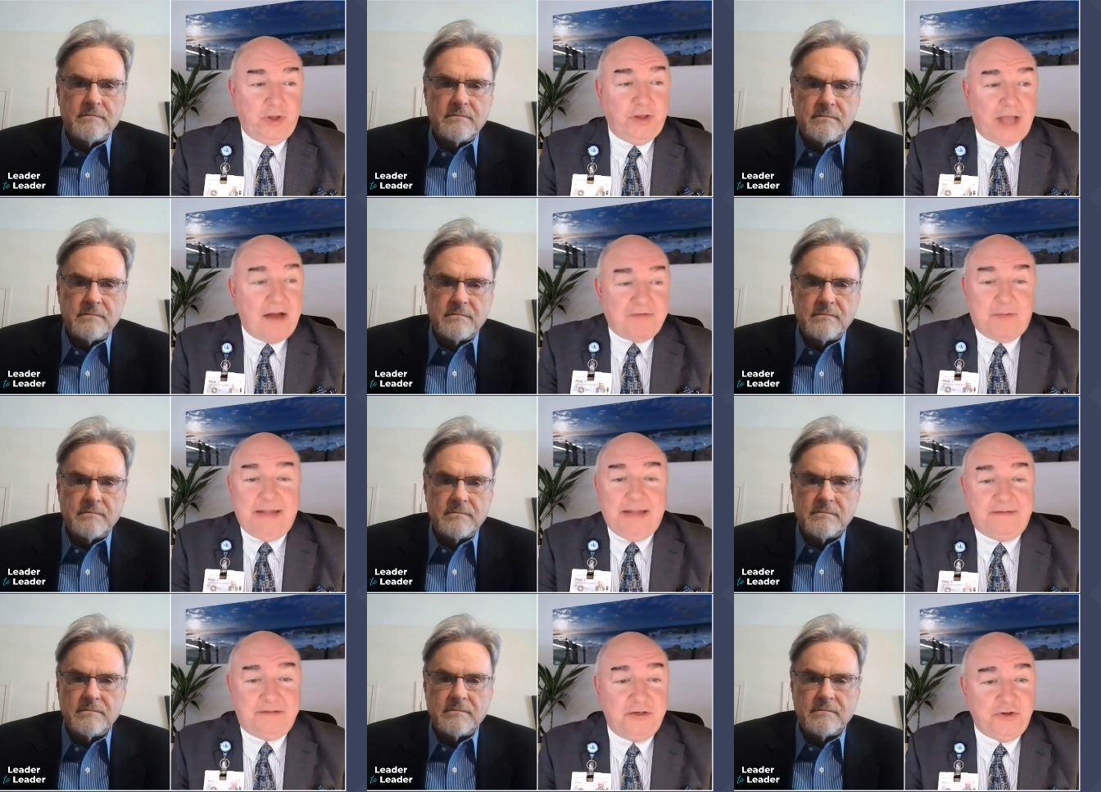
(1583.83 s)
Speaker 1: you have to make
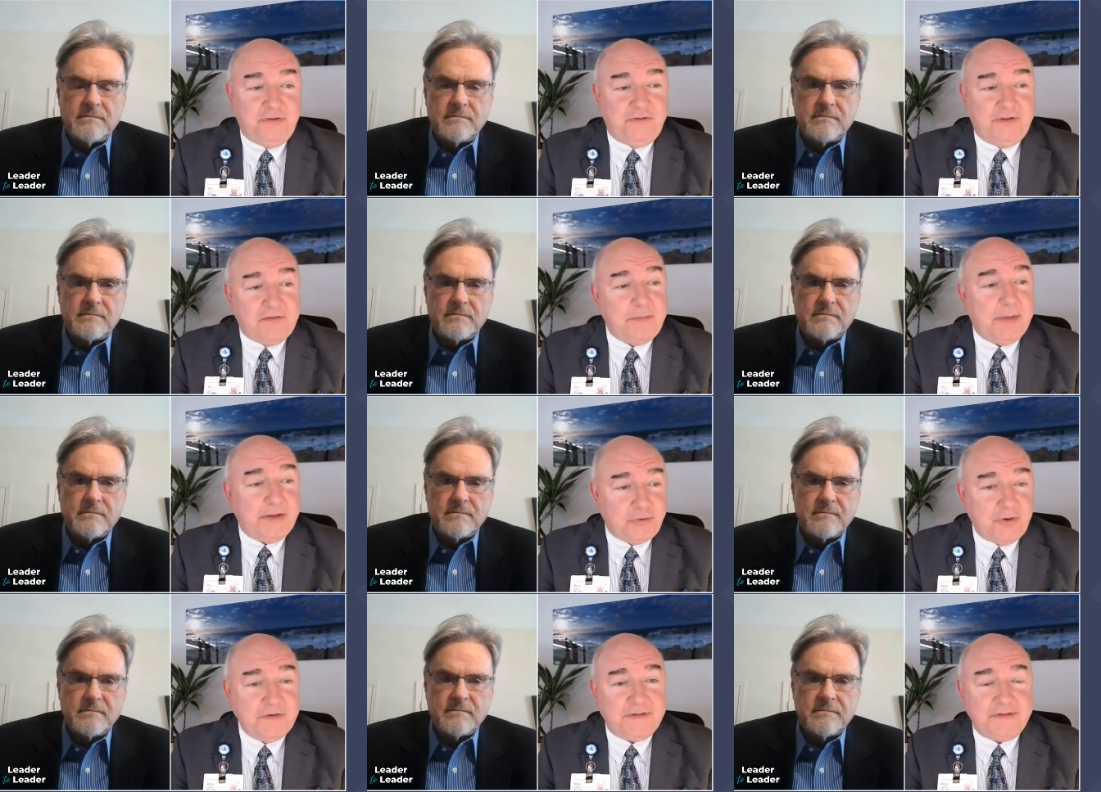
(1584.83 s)
decisions and you have to make
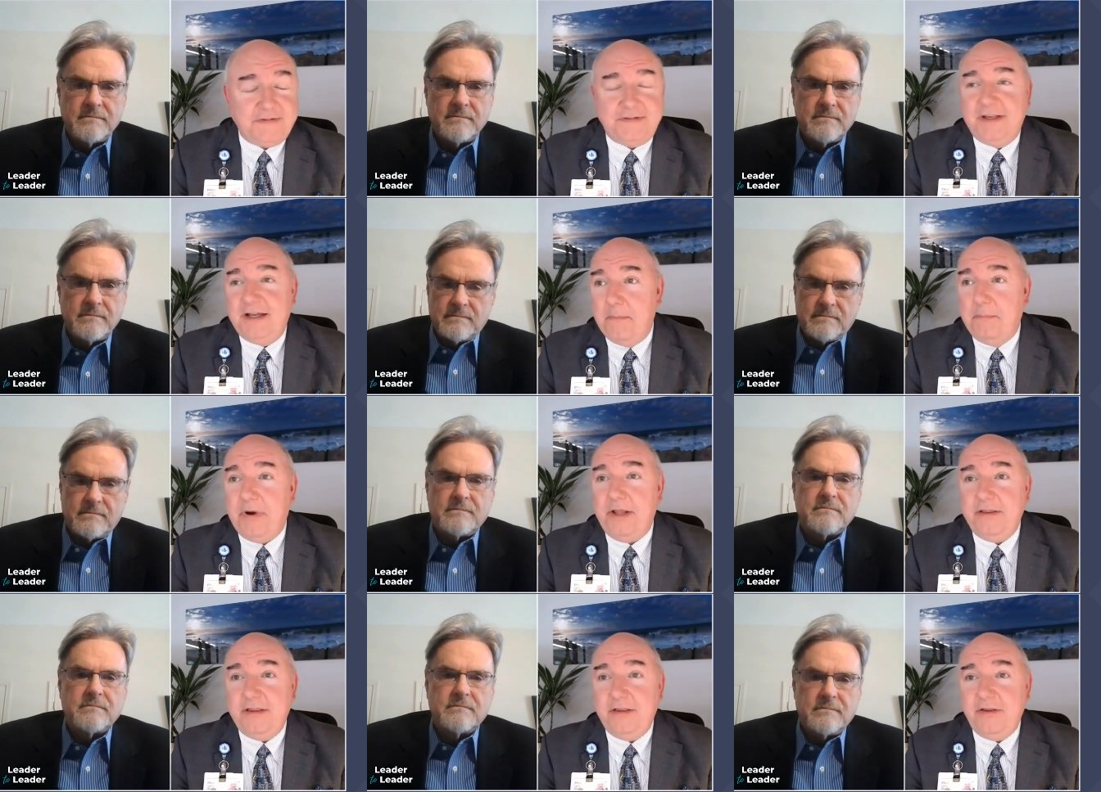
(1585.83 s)
choices,
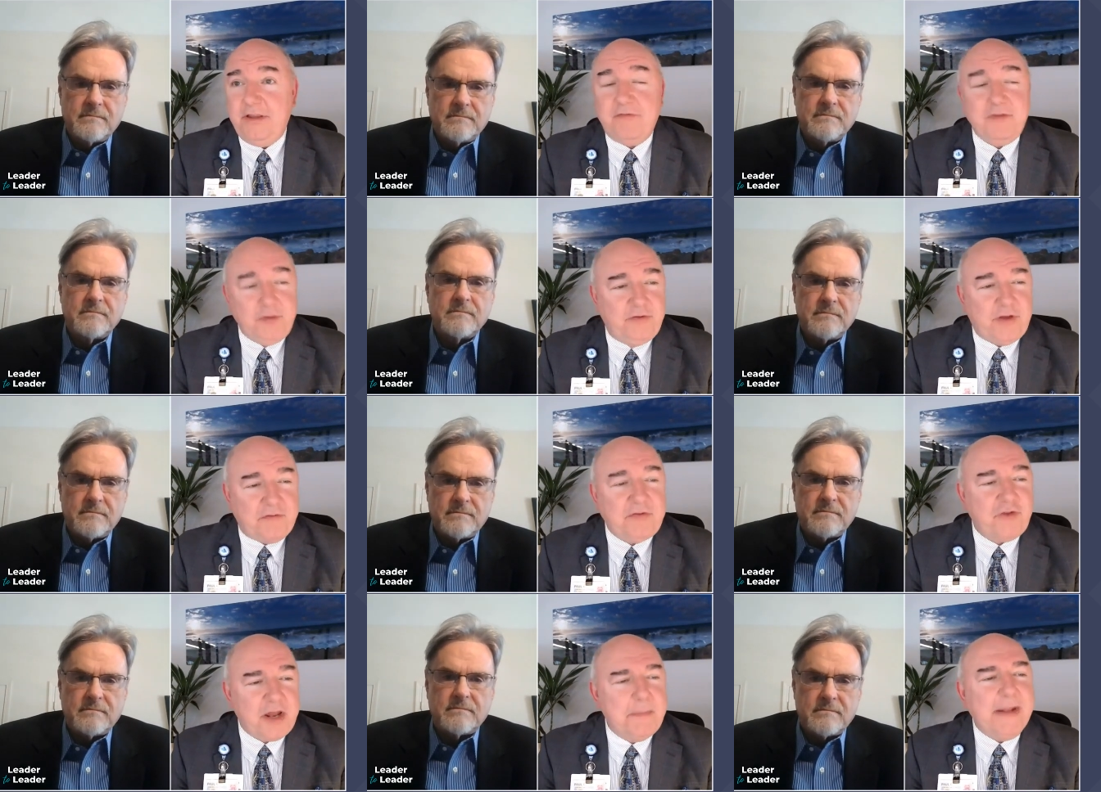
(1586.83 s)
but you have, you have to
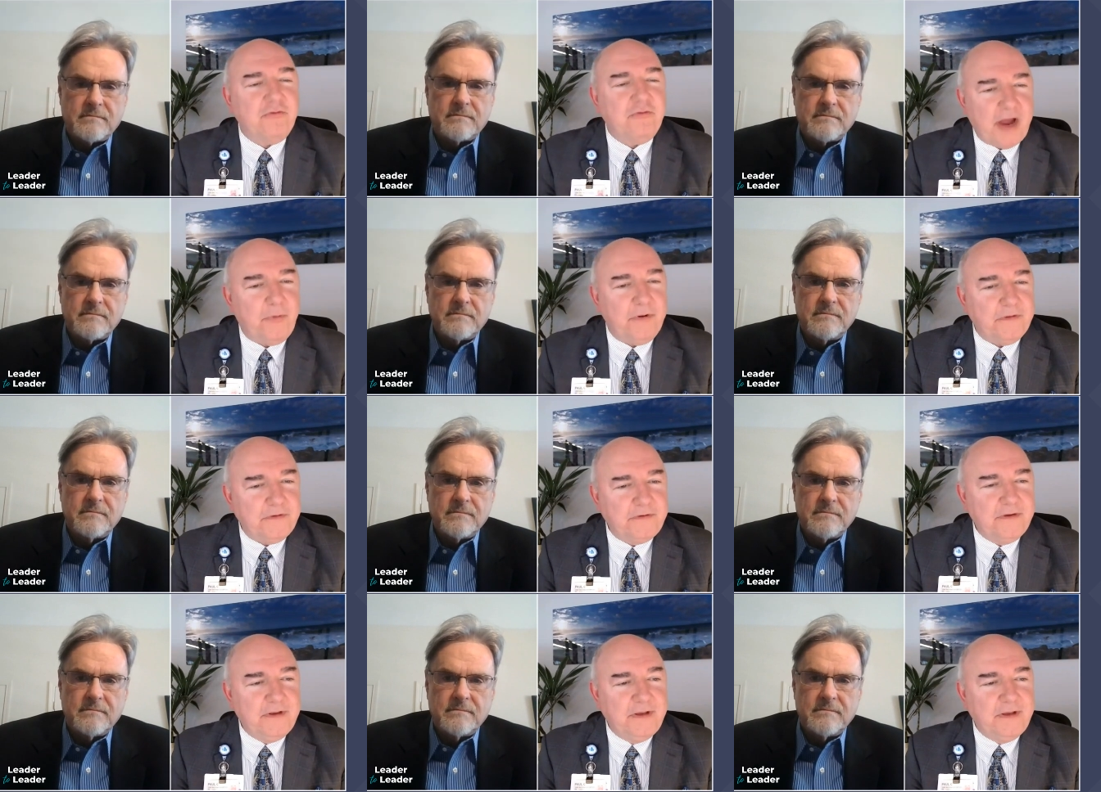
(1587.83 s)
try to make the right ones.